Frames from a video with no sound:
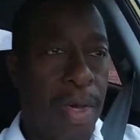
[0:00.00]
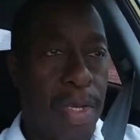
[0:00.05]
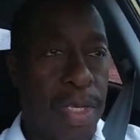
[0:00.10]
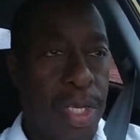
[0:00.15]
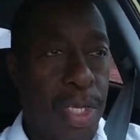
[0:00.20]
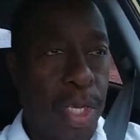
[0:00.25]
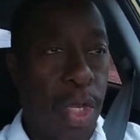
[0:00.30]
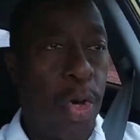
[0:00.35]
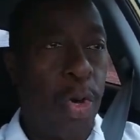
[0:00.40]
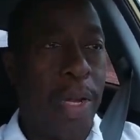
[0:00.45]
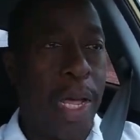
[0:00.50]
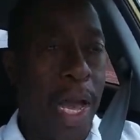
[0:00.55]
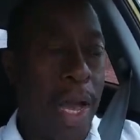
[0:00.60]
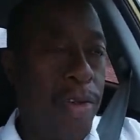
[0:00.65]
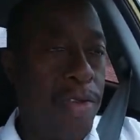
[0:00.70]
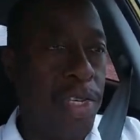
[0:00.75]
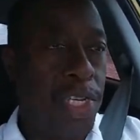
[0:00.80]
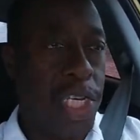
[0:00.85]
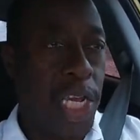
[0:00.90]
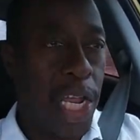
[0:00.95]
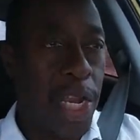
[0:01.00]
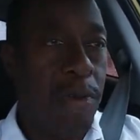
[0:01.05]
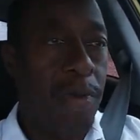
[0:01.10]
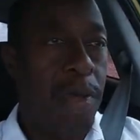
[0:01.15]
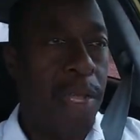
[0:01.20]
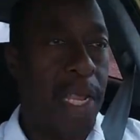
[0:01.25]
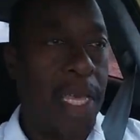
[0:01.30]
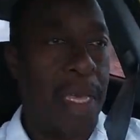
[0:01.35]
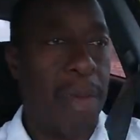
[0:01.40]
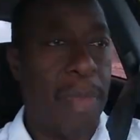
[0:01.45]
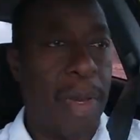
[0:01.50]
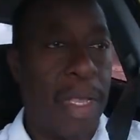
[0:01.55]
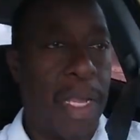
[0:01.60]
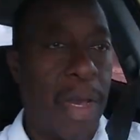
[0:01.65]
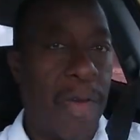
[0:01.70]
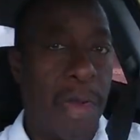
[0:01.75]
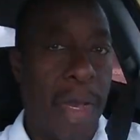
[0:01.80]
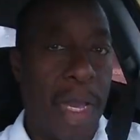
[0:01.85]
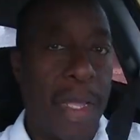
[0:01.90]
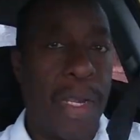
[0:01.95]
Slow down generally,
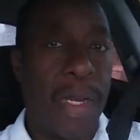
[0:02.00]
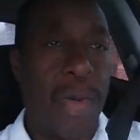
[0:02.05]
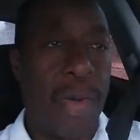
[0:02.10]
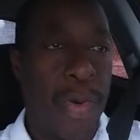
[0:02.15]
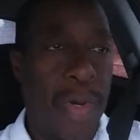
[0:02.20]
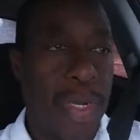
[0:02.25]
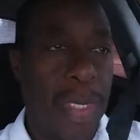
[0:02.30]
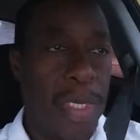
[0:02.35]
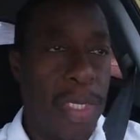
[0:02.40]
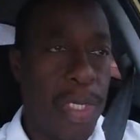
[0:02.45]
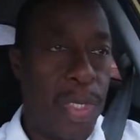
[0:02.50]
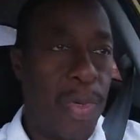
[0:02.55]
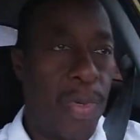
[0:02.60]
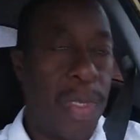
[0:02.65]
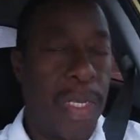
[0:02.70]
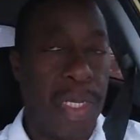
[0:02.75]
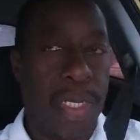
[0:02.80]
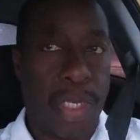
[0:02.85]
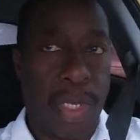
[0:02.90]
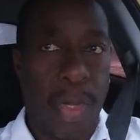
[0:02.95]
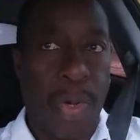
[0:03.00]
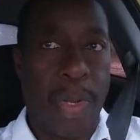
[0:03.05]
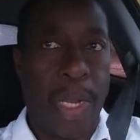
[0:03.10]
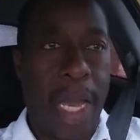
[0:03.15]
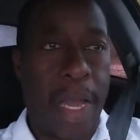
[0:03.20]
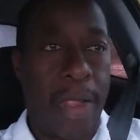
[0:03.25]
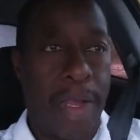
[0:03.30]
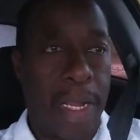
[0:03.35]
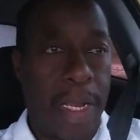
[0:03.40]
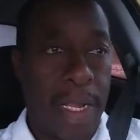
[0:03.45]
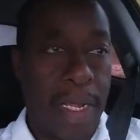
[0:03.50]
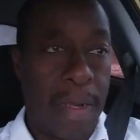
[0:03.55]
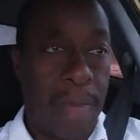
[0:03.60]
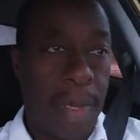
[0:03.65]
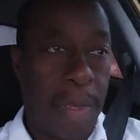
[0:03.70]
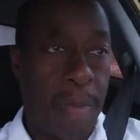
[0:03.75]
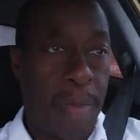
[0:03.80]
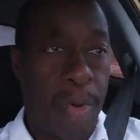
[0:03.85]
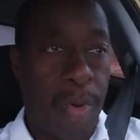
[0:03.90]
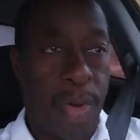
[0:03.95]
but around the corners you want to slow down a
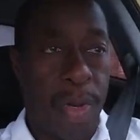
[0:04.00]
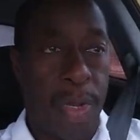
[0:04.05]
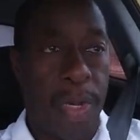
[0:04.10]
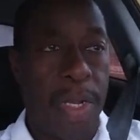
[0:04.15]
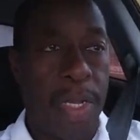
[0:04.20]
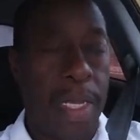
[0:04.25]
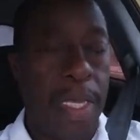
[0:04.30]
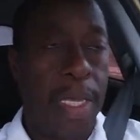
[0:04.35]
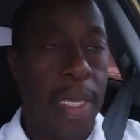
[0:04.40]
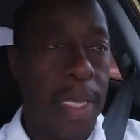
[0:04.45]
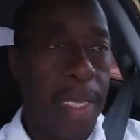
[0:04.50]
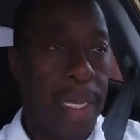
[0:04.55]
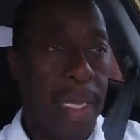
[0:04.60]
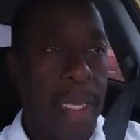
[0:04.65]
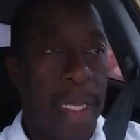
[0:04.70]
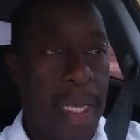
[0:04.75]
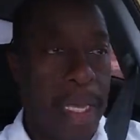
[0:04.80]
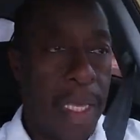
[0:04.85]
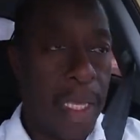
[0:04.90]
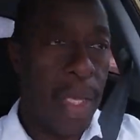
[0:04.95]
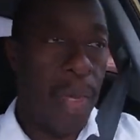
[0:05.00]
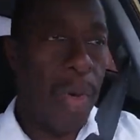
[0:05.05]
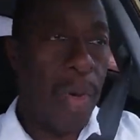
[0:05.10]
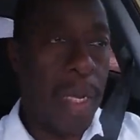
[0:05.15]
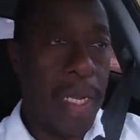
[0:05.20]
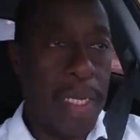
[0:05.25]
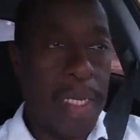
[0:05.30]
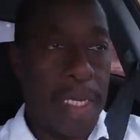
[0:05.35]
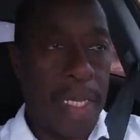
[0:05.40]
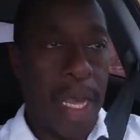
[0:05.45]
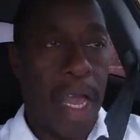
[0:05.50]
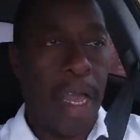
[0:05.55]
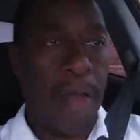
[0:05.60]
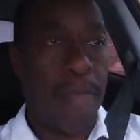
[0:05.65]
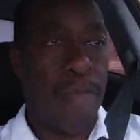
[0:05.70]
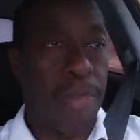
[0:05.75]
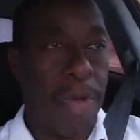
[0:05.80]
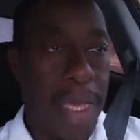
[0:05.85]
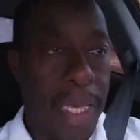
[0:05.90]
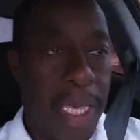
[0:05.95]
little bit more. You want to
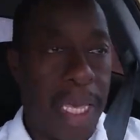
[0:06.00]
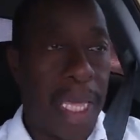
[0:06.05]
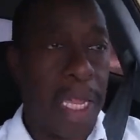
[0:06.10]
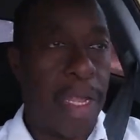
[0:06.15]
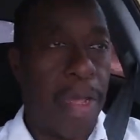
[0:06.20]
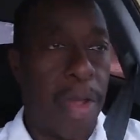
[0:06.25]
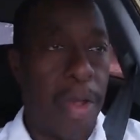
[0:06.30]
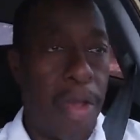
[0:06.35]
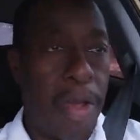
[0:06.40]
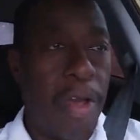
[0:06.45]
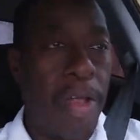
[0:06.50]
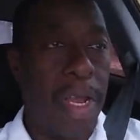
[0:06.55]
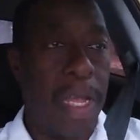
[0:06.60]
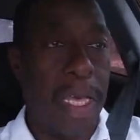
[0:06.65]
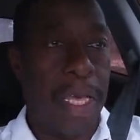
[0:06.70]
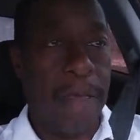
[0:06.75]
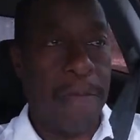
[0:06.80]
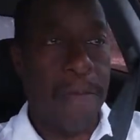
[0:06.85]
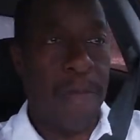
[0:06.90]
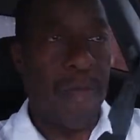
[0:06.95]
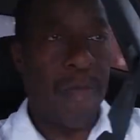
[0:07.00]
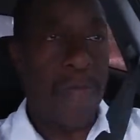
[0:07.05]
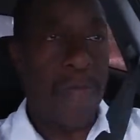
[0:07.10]
start braking early.